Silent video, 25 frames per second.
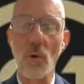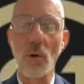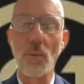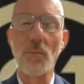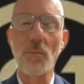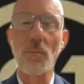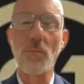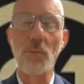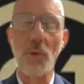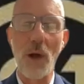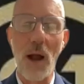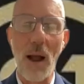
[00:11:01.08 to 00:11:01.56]

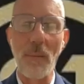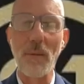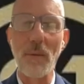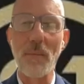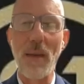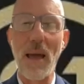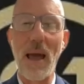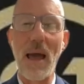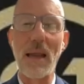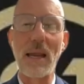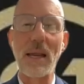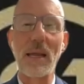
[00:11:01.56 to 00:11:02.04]
or
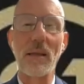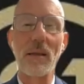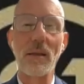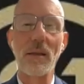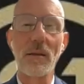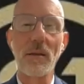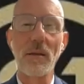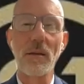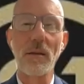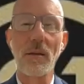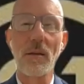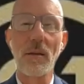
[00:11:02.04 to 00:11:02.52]
problematic,
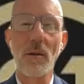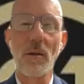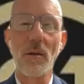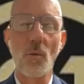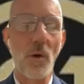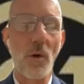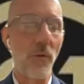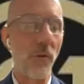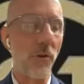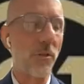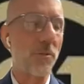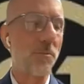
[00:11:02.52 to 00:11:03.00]

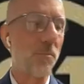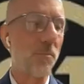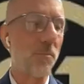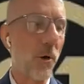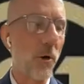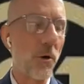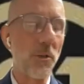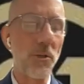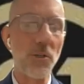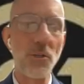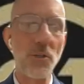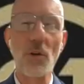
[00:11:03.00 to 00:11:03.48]
whether it's
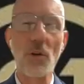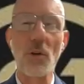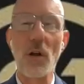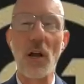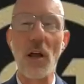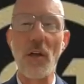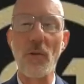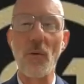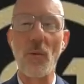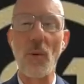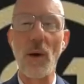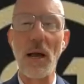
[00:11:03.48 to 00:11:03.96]
personal
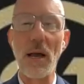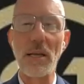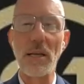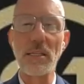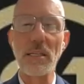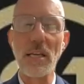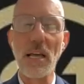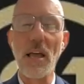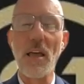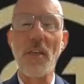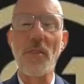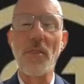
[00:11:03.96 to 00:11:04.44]
or
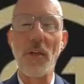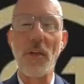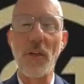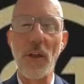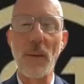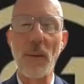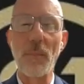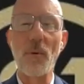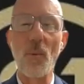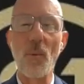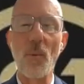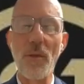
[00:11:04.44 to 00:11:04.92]
otherwise, the
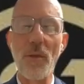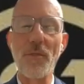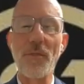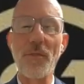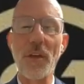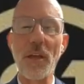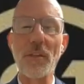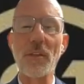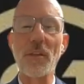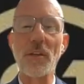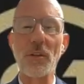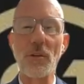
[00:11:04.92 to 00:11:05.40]
number one
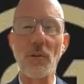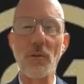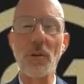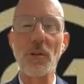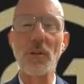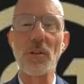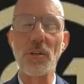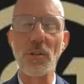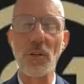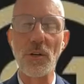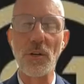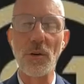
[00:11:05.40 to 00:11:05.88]
thing that you
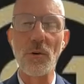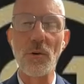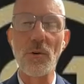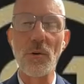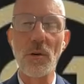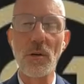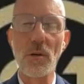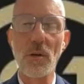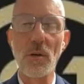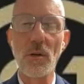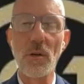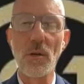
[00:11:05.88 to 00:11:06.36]
can
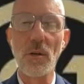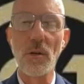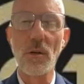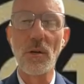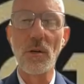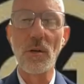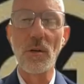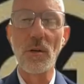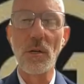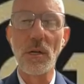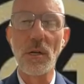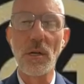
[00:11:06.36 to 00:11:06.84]
do
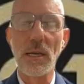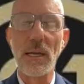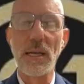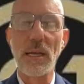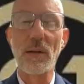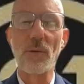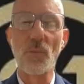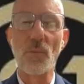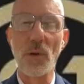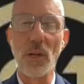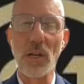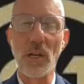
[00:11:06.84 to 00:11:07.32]

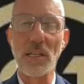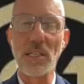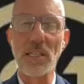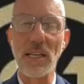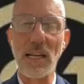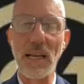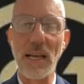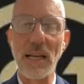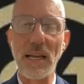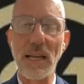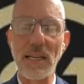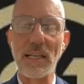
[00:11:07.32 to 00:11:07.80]
in real
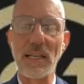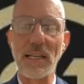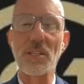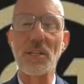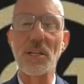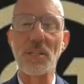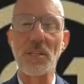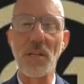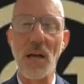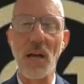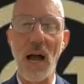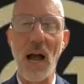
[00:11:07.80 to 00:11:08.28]
estate is
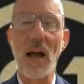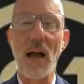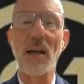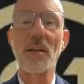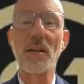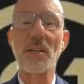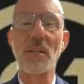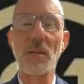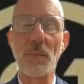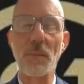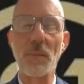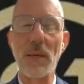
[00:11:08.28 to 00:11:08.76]
to talk
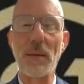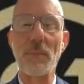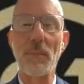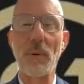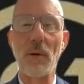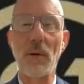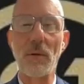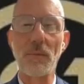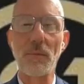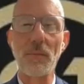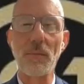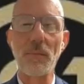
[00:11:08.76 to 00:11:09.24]
to
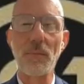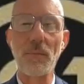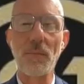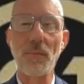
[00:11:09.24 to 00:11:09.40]
people.